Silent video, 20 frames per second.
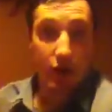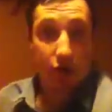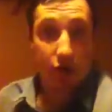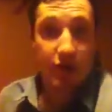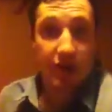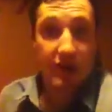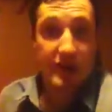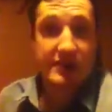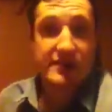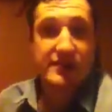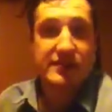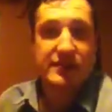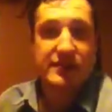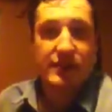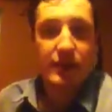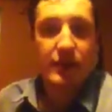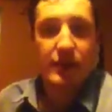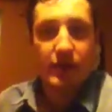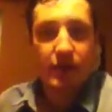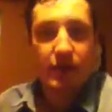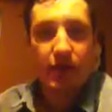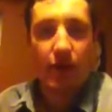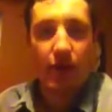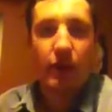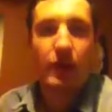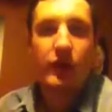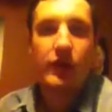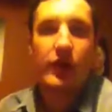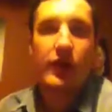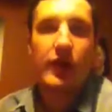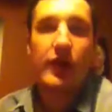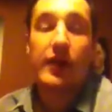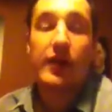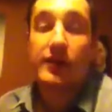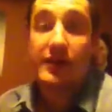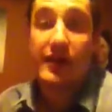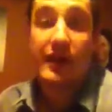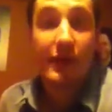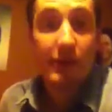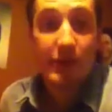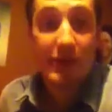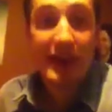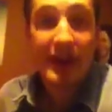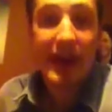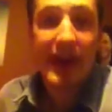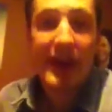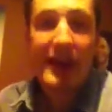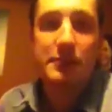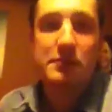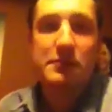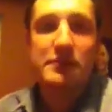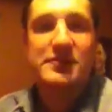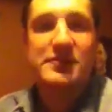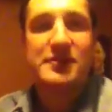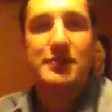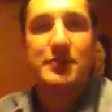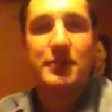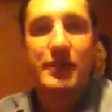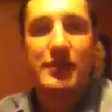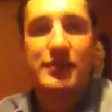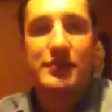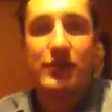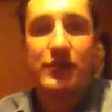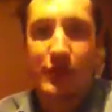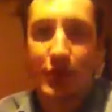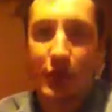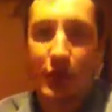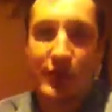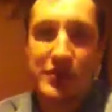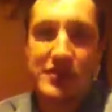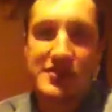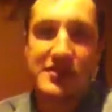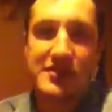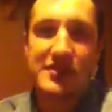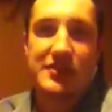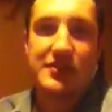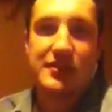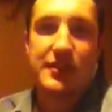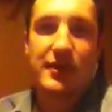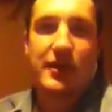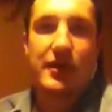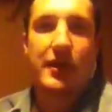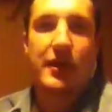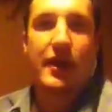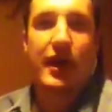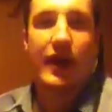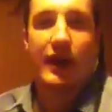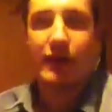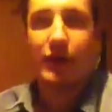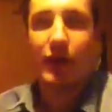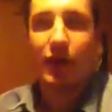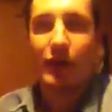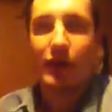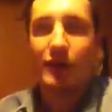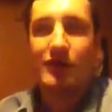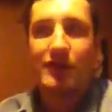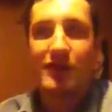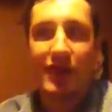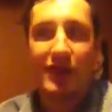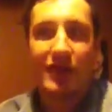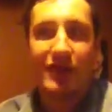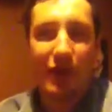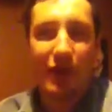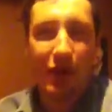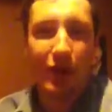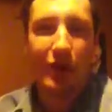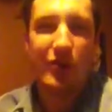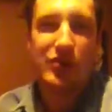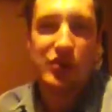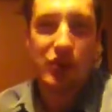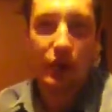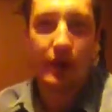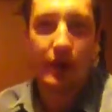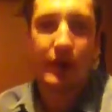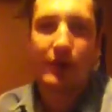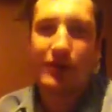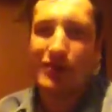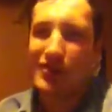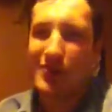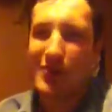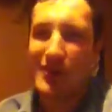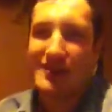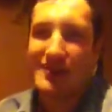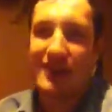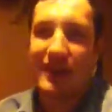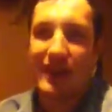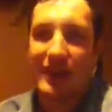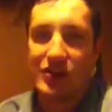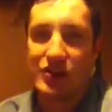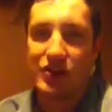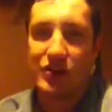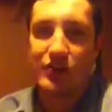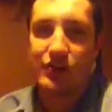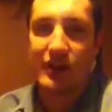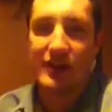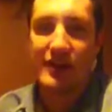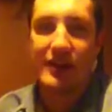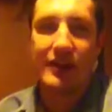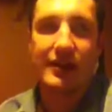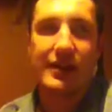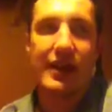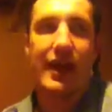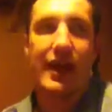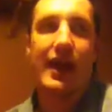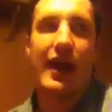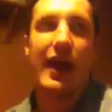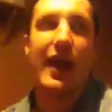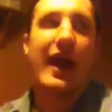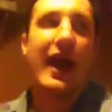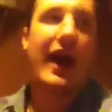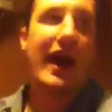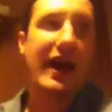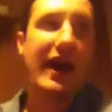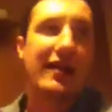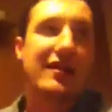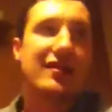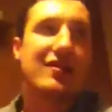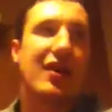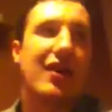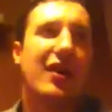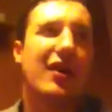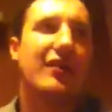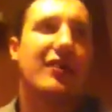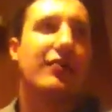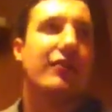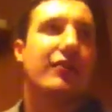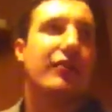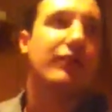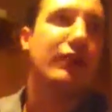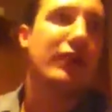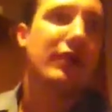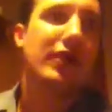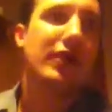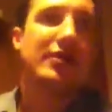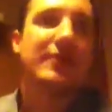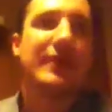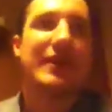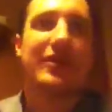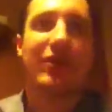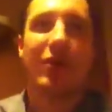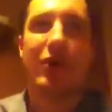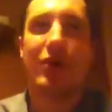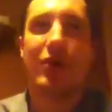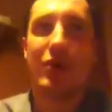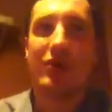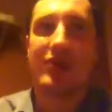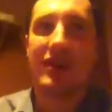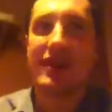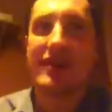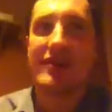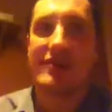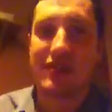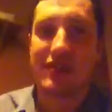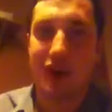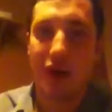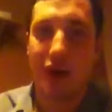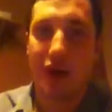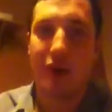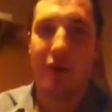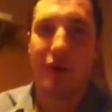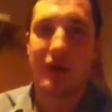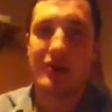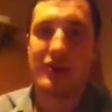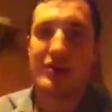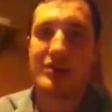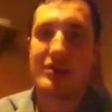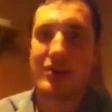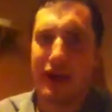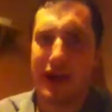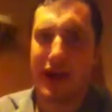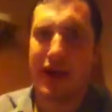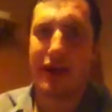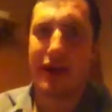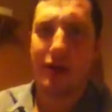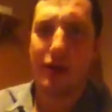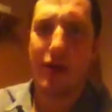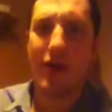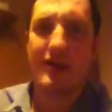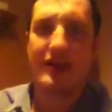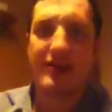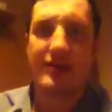of this vlog, the Olympic Games, which of course I've not done a vlog during, which is a bit silly. I should have really done that. And I've regrettably not got tickets to go, which is, again, quite